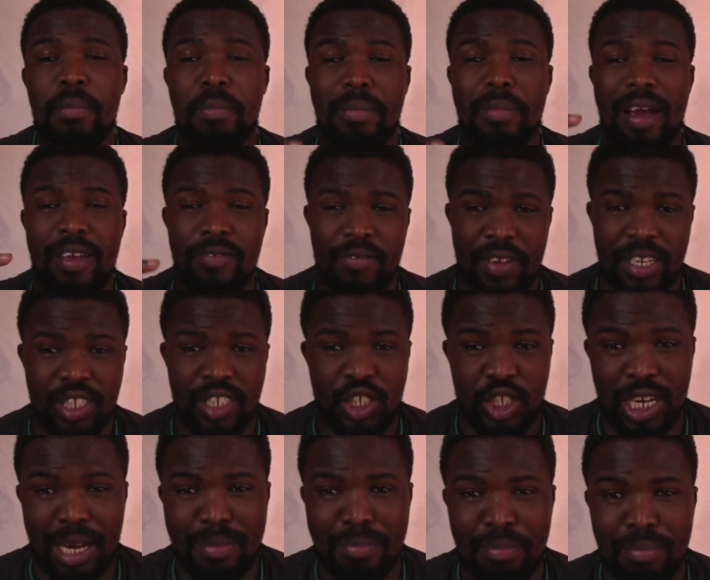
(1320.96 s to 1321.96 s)
my first
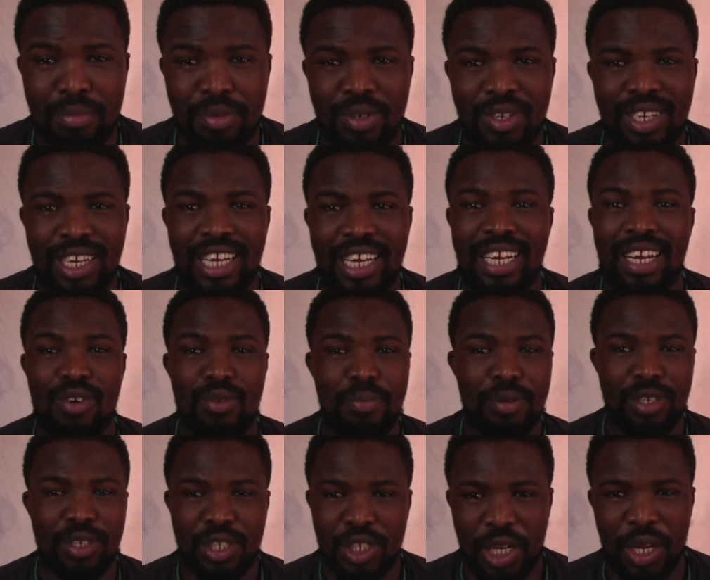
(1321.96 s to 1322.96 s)
jump, and I'll
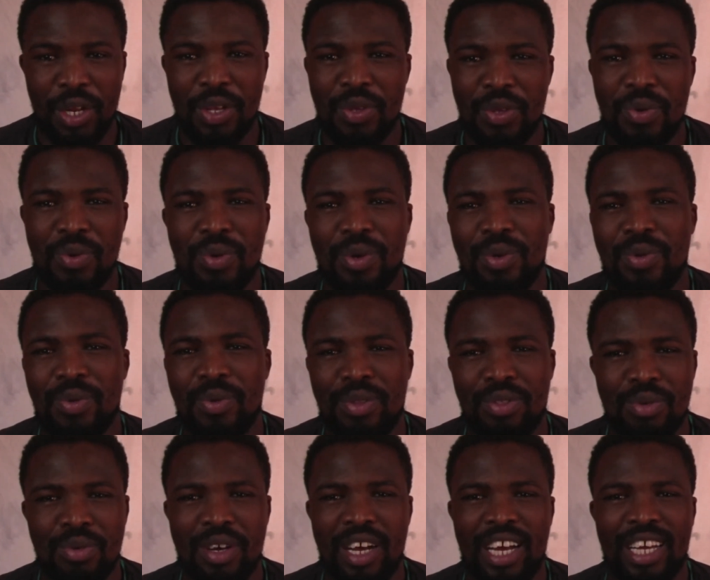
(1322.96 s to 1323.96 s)
be sharing
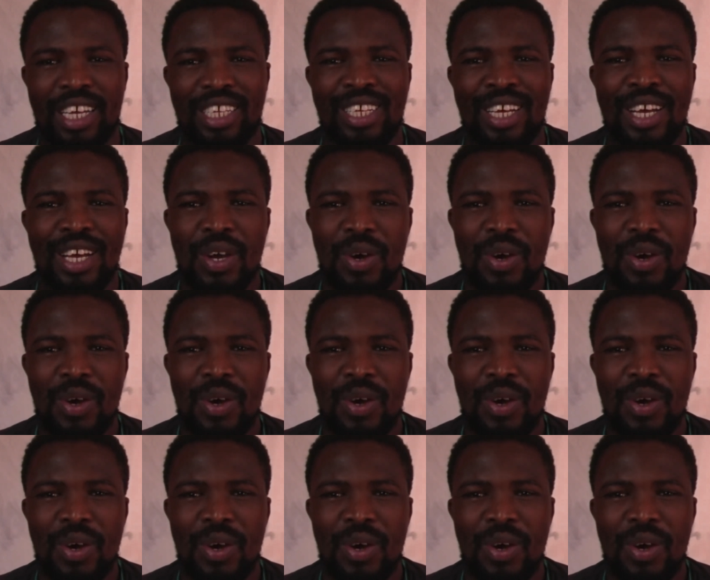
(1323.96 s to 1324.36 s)
with you guys